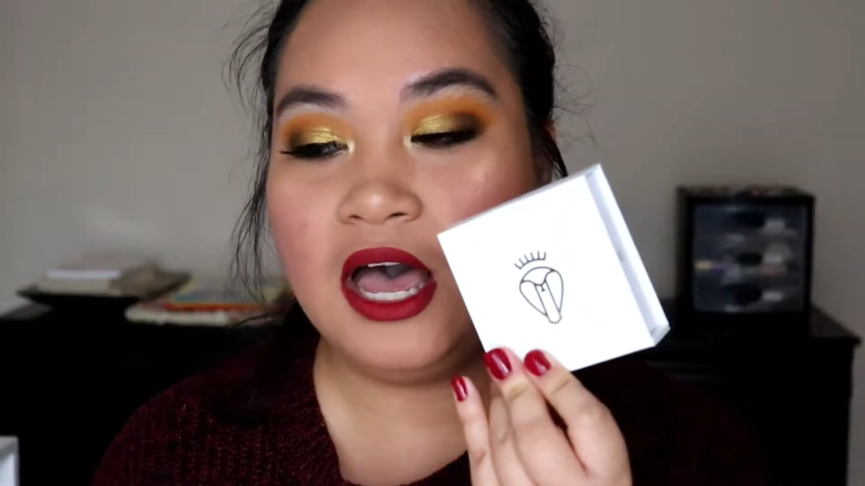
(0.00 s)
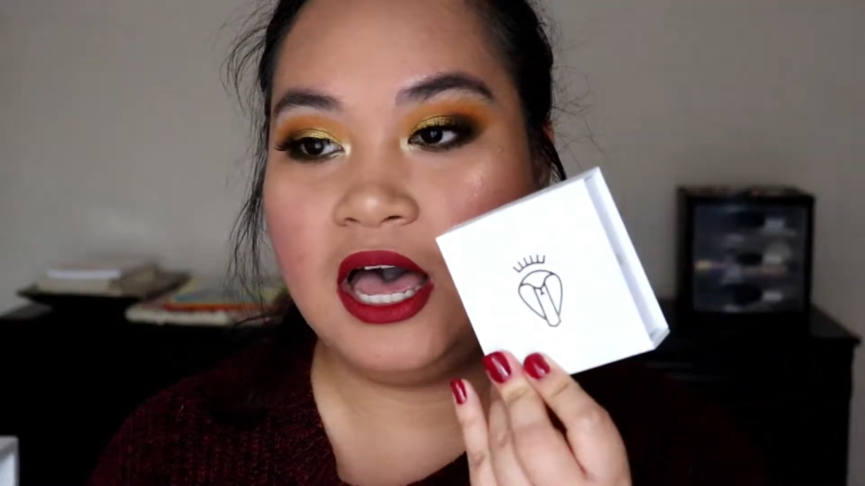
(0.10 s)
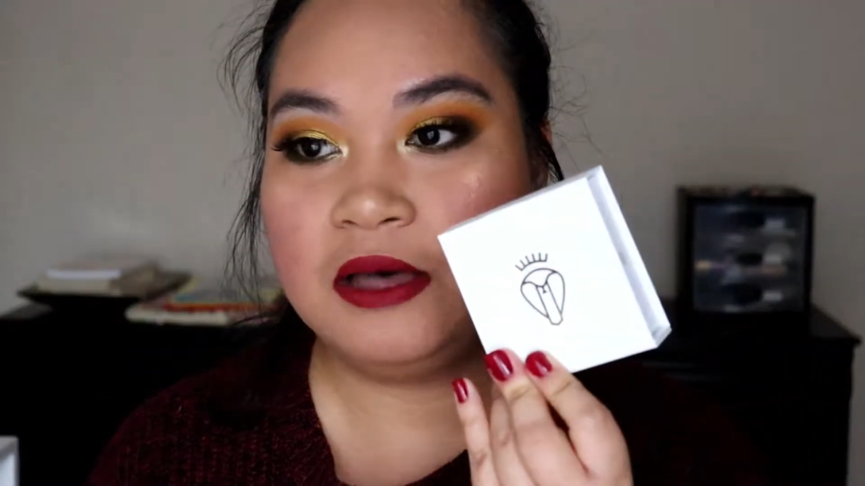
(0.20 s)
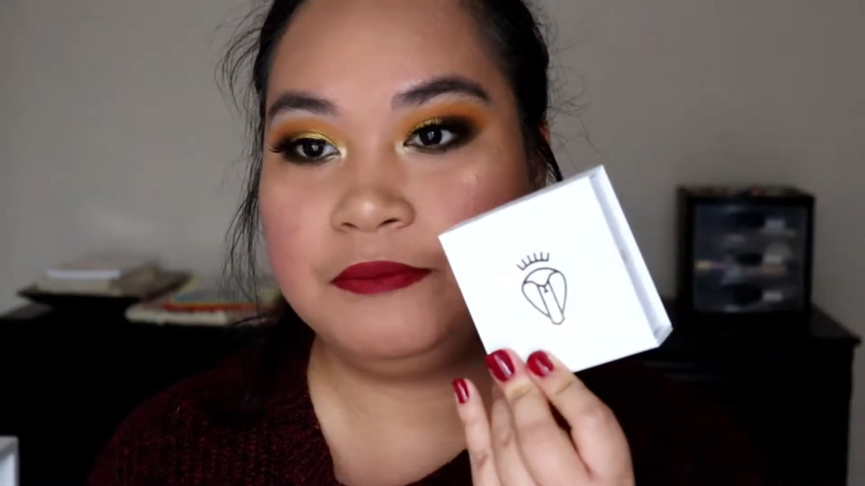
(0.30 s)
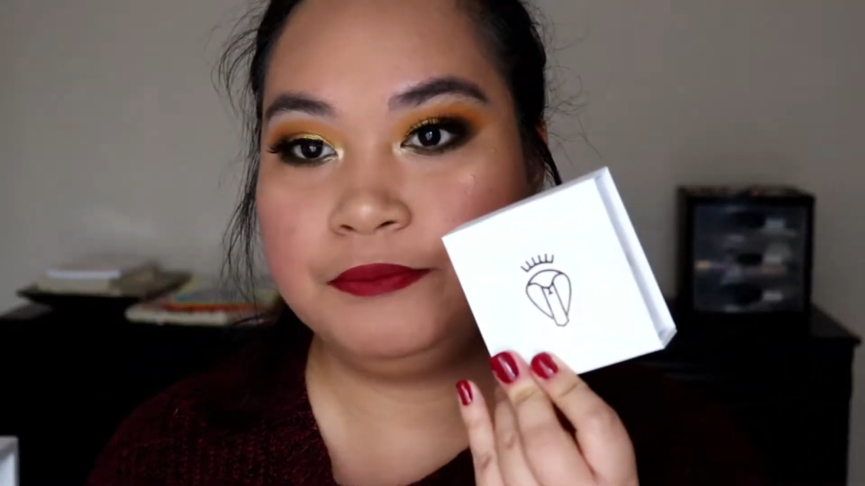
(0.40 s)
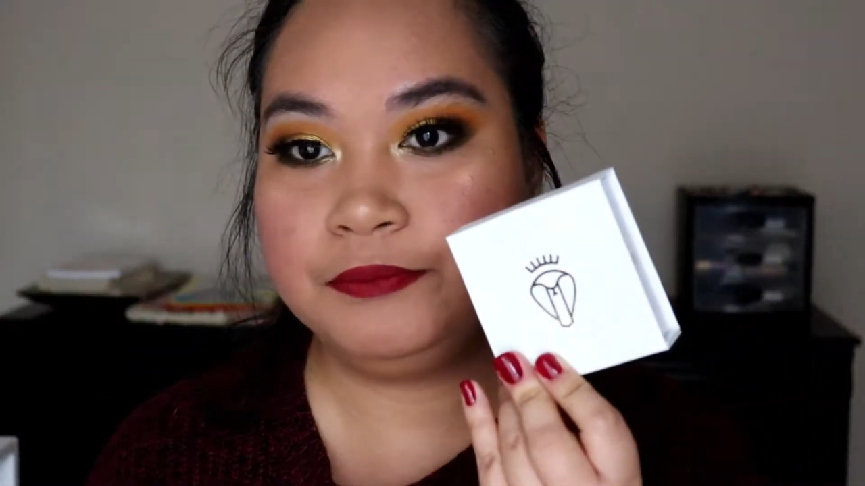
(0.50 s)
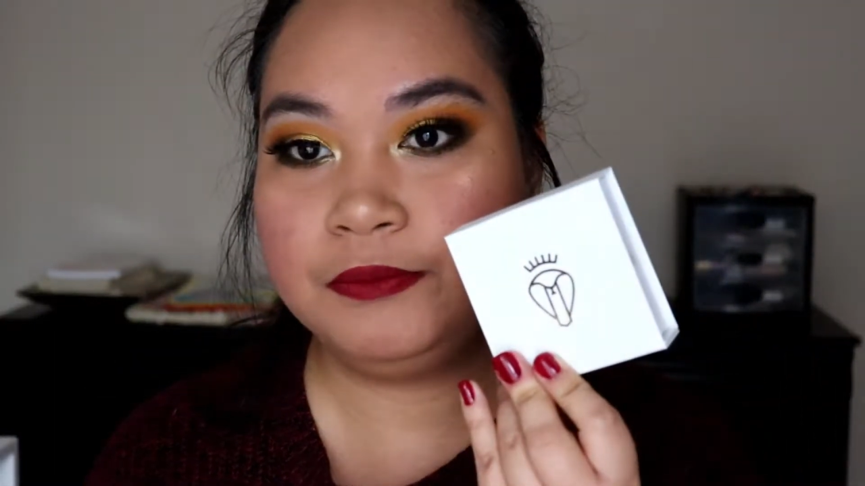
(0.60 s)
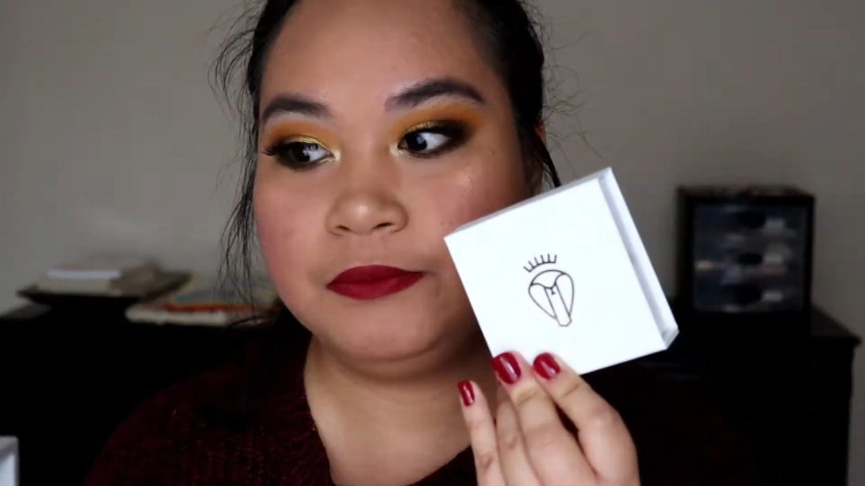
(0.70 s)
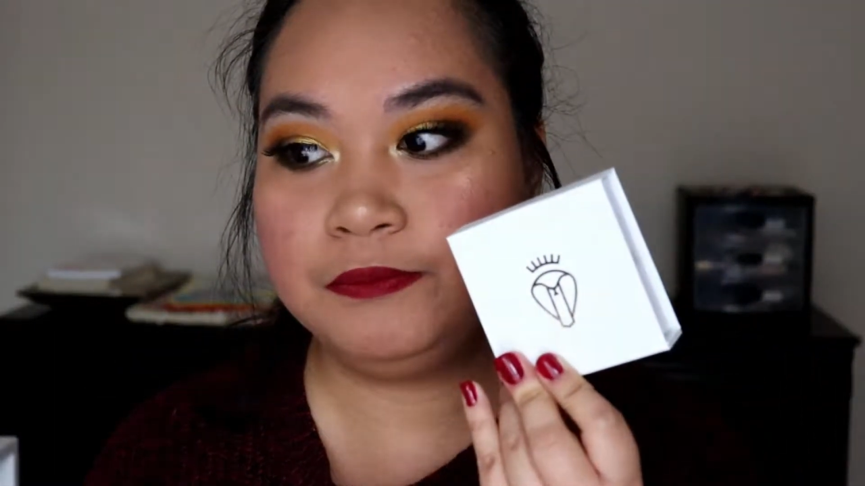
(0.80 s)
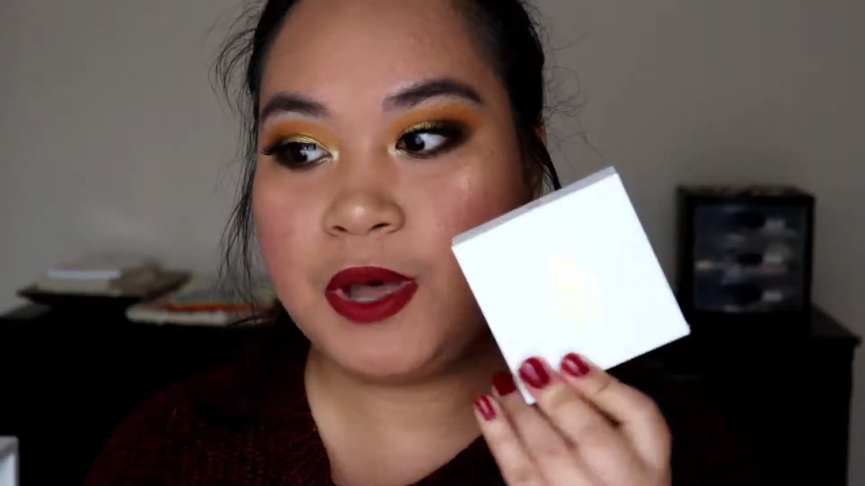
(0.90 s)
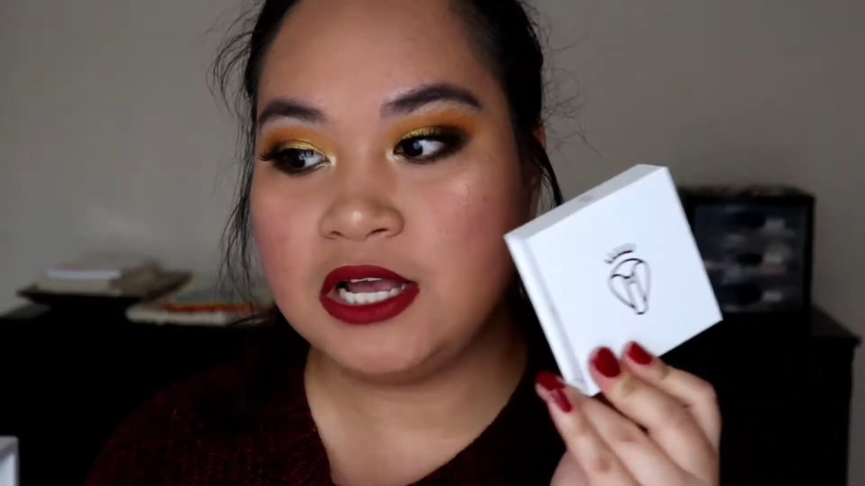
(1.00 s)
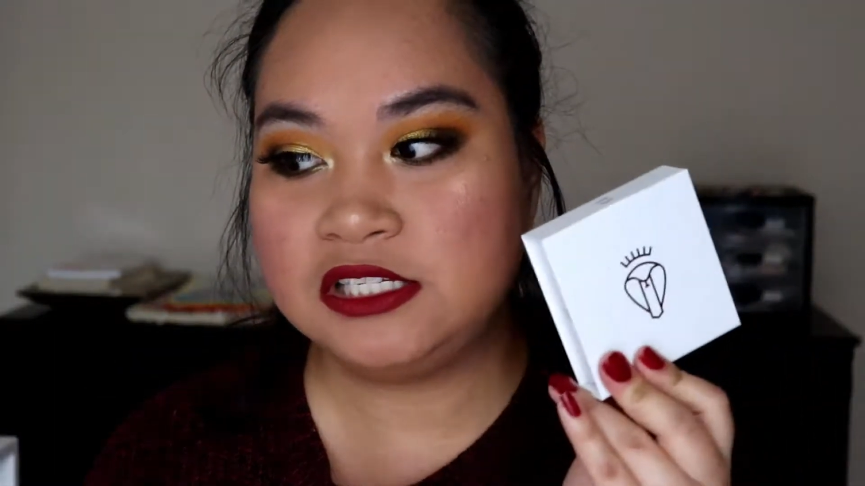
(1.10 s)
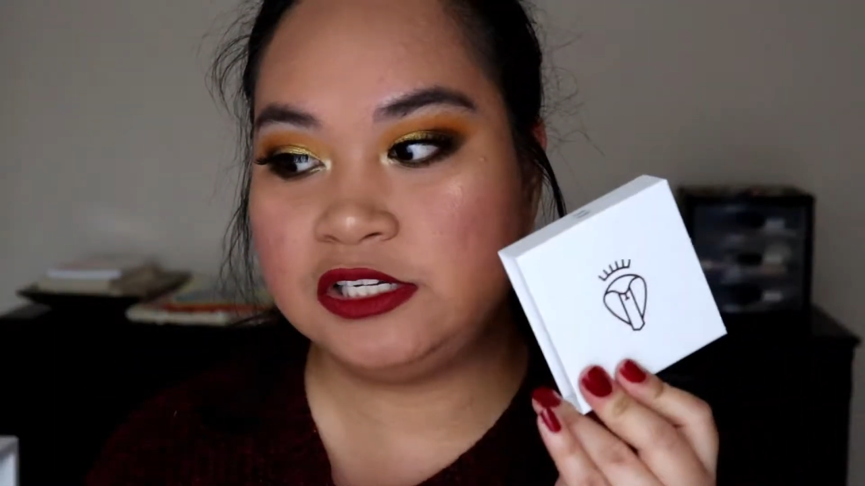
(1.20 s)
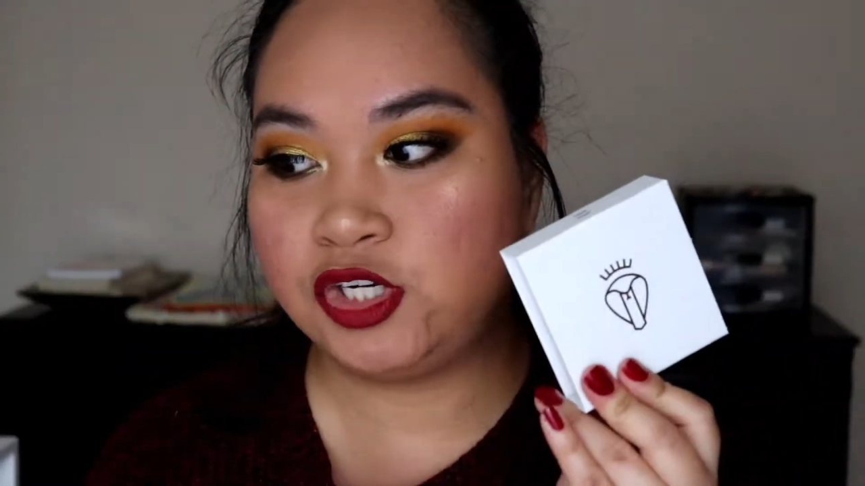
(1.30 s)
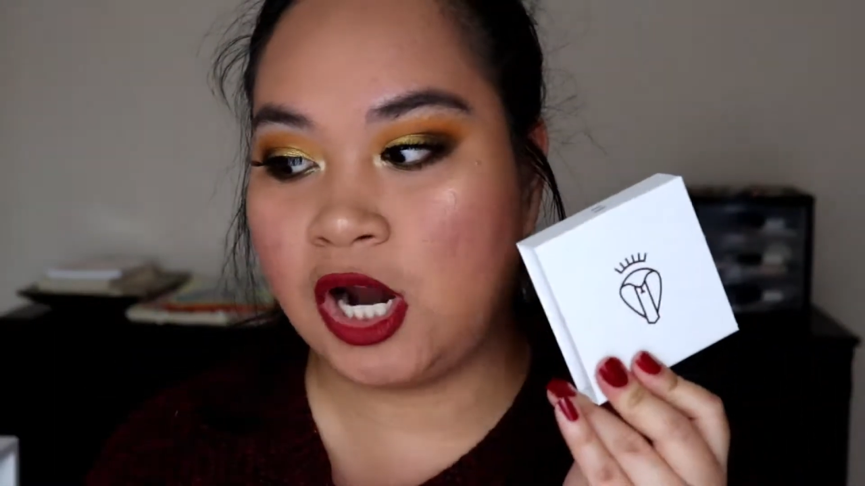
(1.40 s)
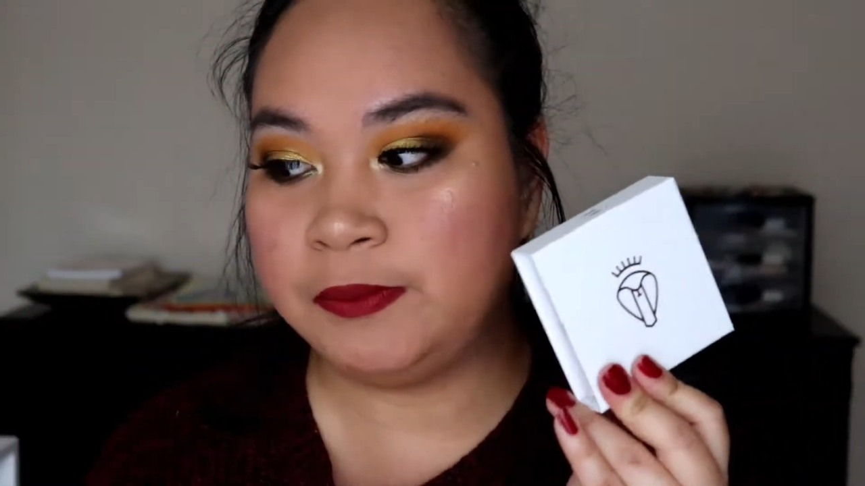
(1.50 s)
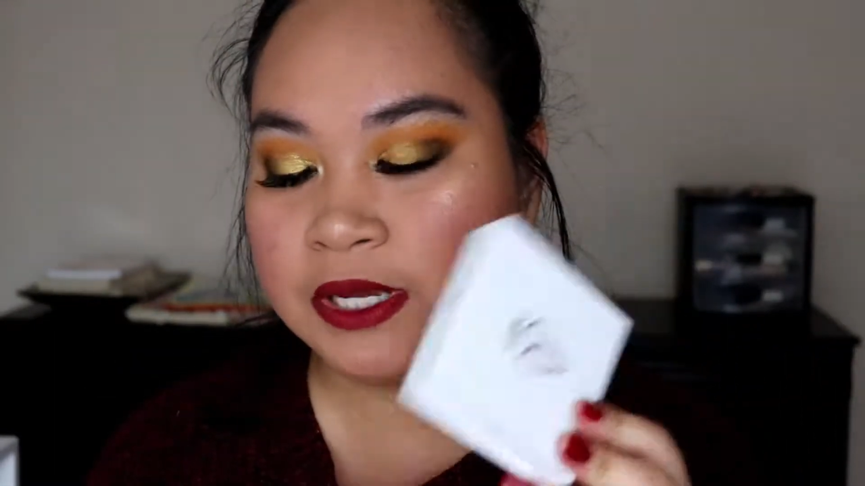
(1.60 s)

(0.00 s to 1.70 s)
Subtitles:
BoxyCharm